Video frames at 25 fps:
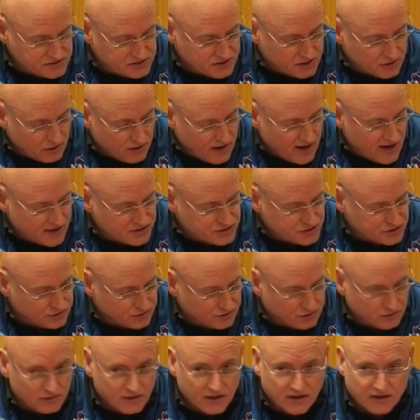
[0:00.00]

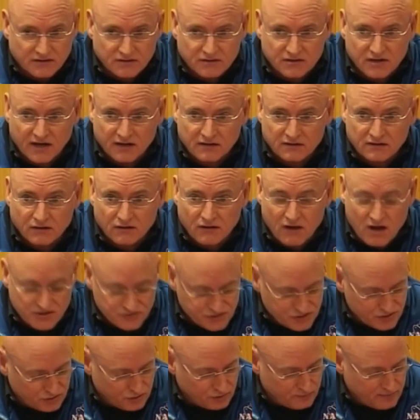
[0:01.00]
international and
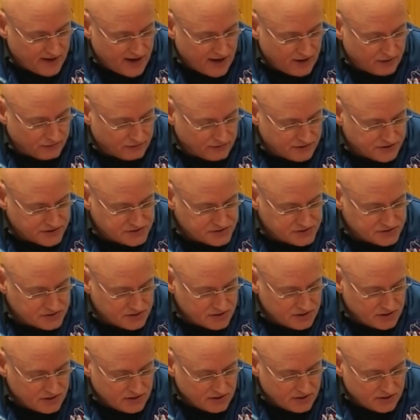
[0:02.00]
technological boundaries
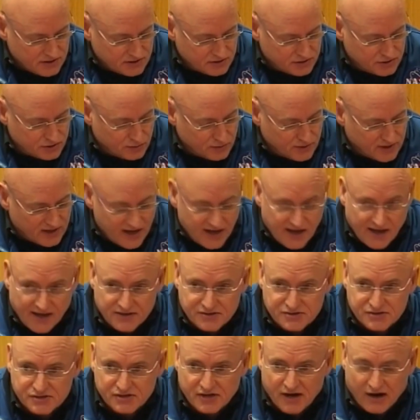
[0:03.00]
to
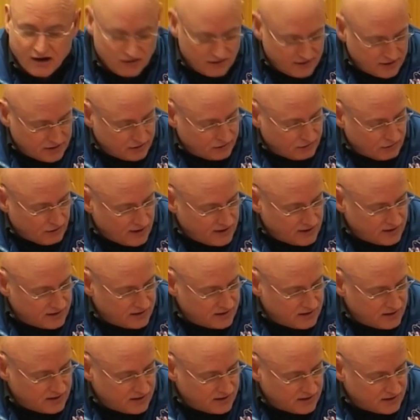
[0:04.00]
enhance our
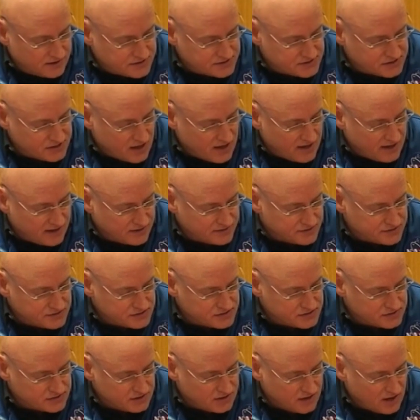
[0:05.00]
integrated uh,
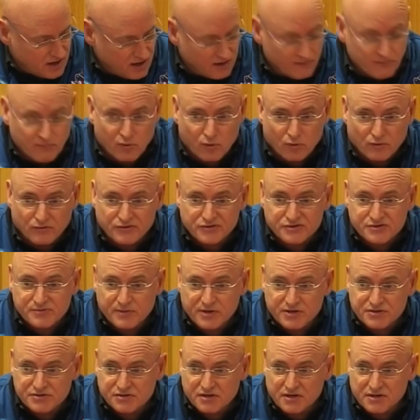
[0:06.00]
science on board the
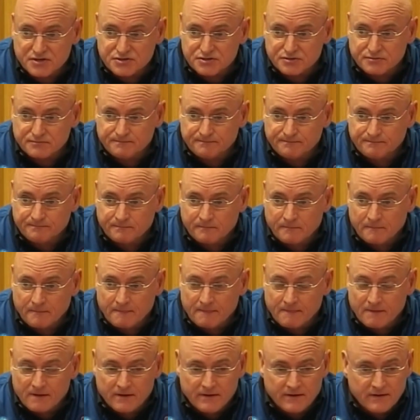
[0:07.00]
space station.
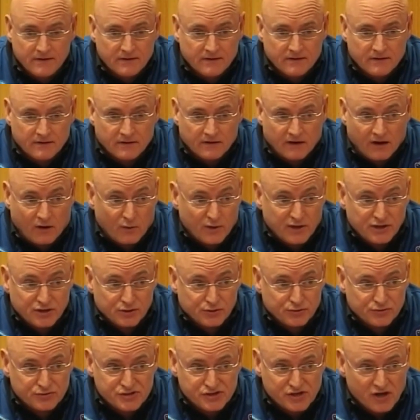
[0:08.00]
Now, we
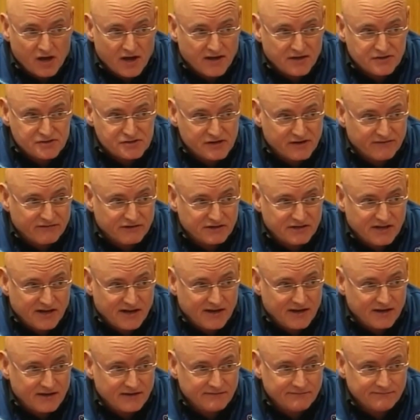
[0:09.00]
do science every
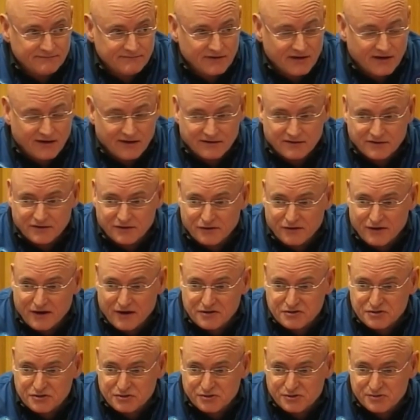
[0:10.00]
day on the
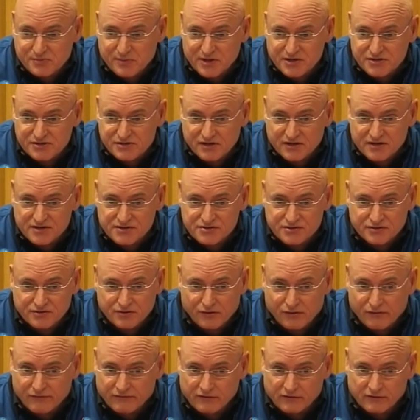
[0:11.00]
International Space Station,
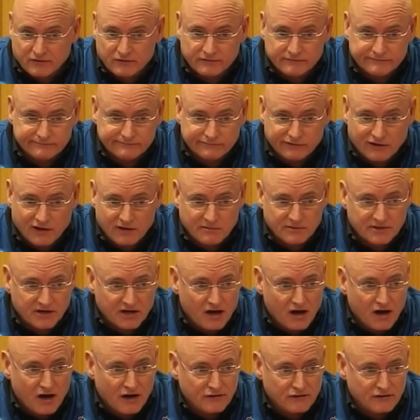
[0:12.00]
over probably
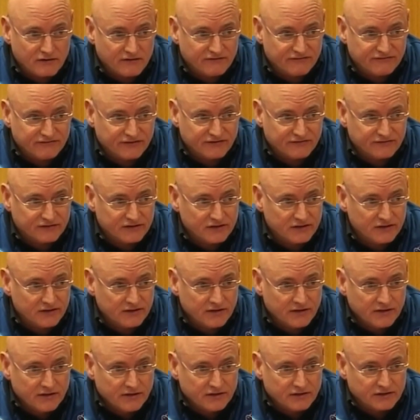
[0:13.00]
one hundred fifty
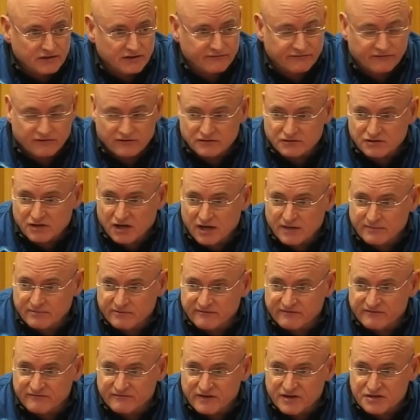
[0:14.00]
different type
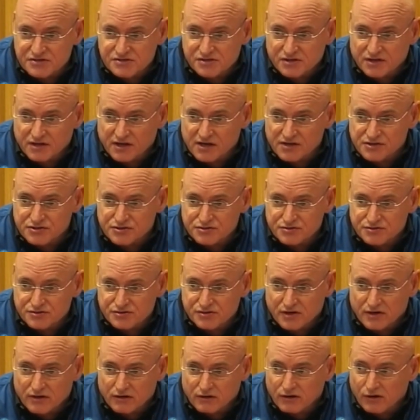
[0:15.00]
of investigations
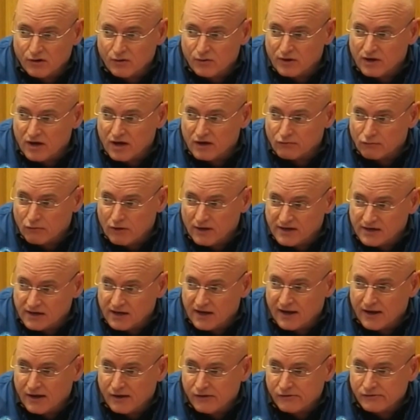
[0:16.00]
that are going on right
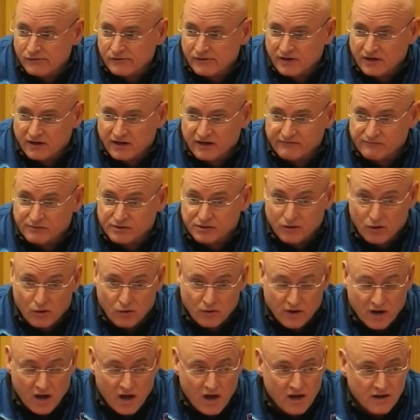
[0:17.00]
now and have been
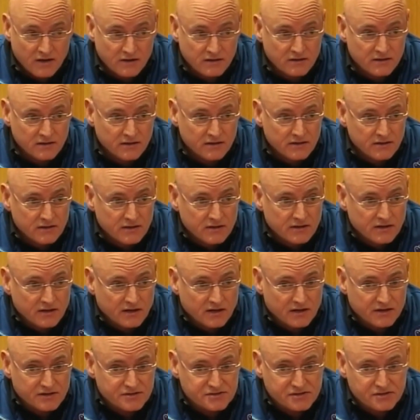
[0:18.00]
going on
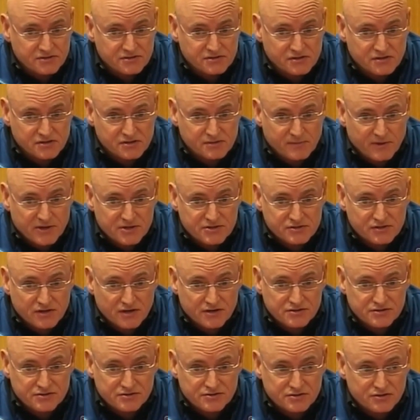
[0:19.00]
uh, since the space
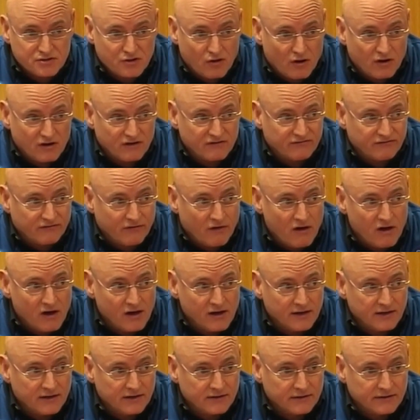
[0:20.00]
station started
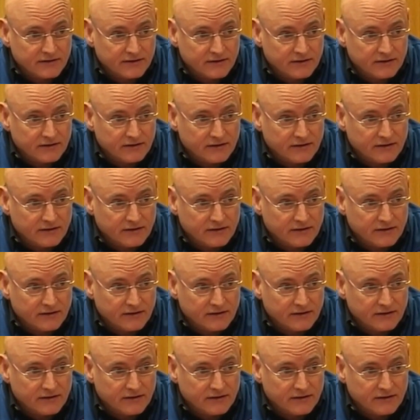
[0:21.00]
flying in,